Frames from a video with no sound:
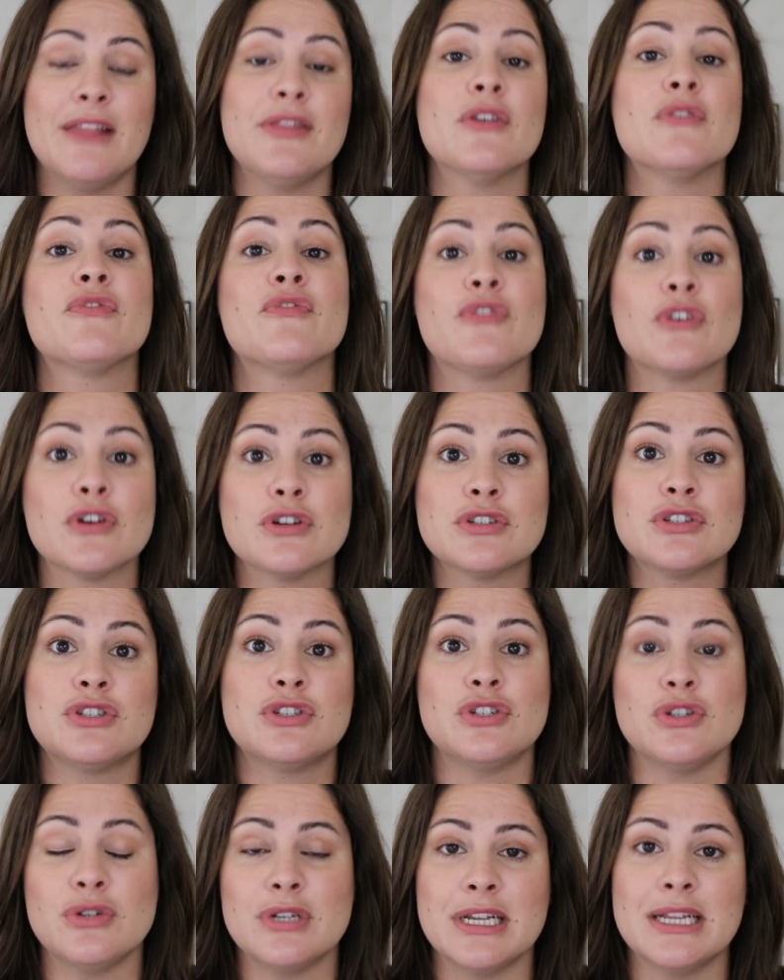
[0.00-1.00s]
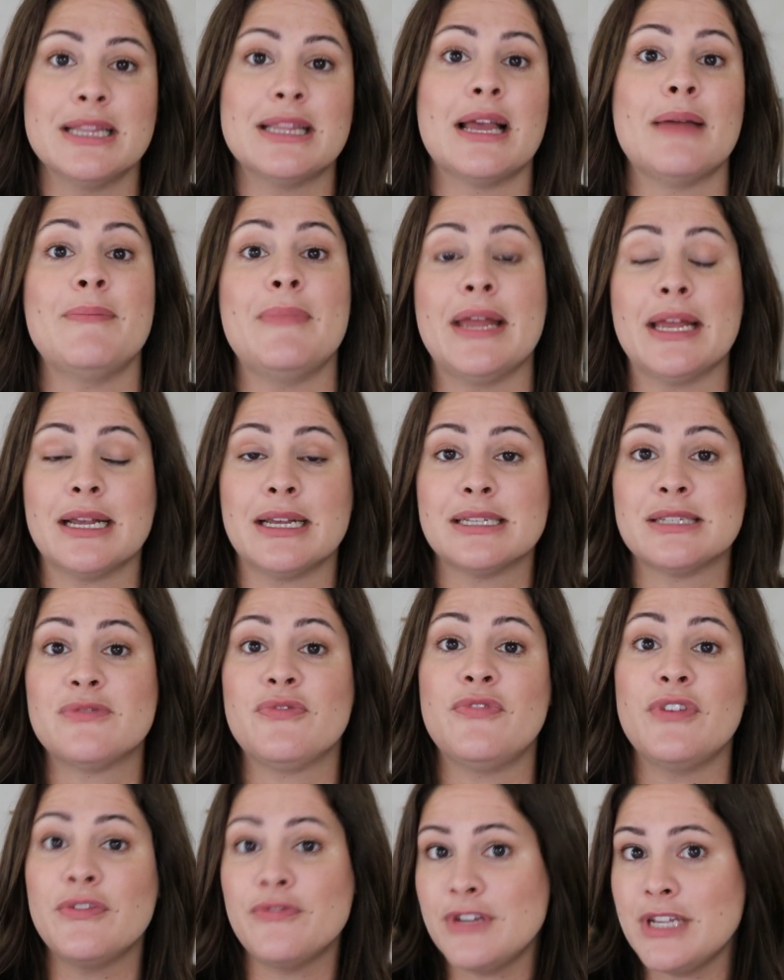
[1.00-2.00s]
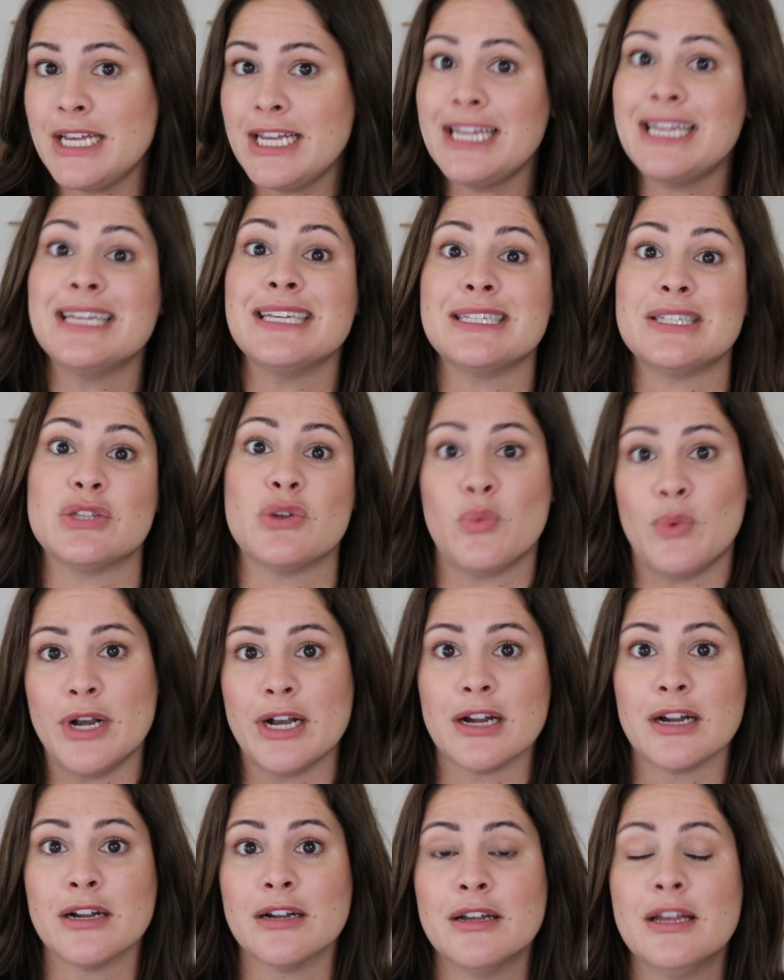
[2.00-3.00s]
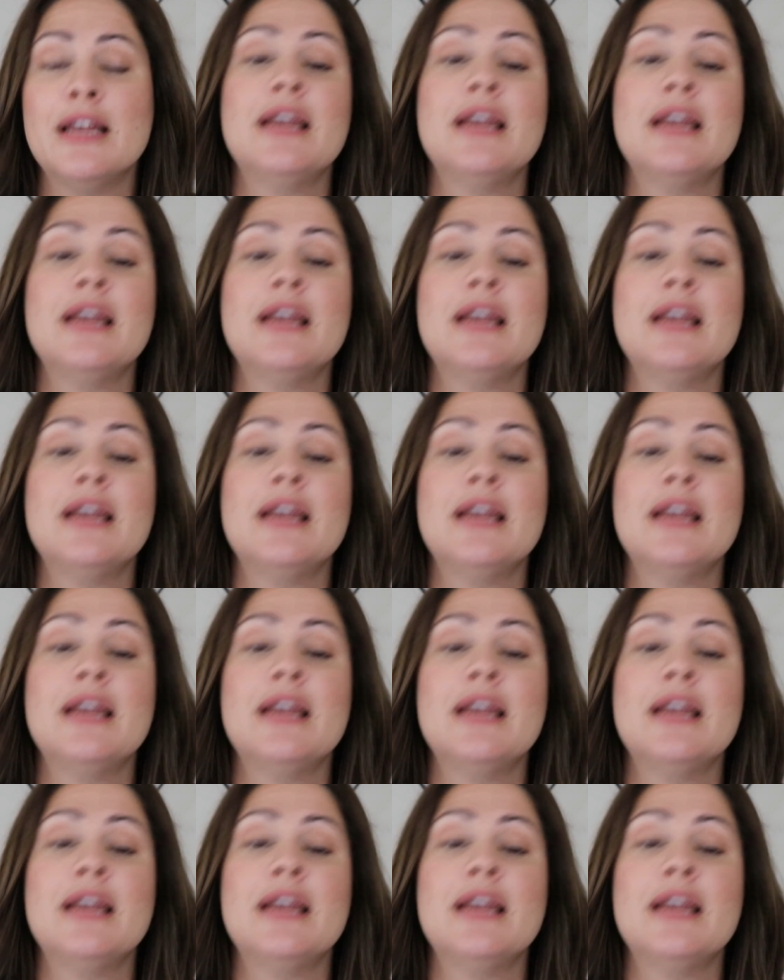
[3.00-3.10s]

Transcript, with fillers: And the first student that makes 50 is the winner.